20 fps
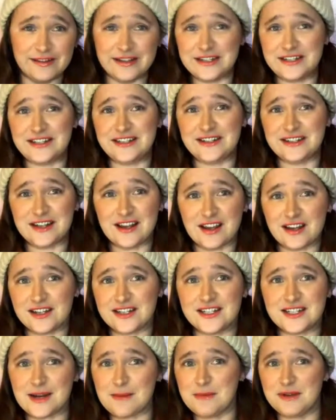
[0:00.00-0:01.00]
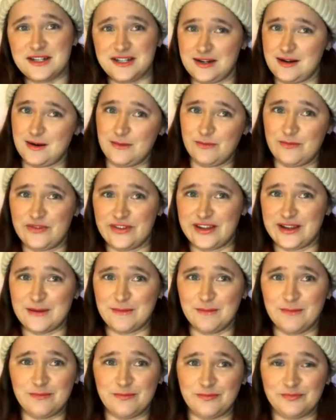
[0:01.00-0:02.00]
This is like summertime for
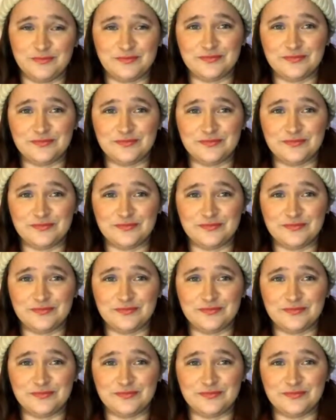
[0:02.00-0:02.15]
them.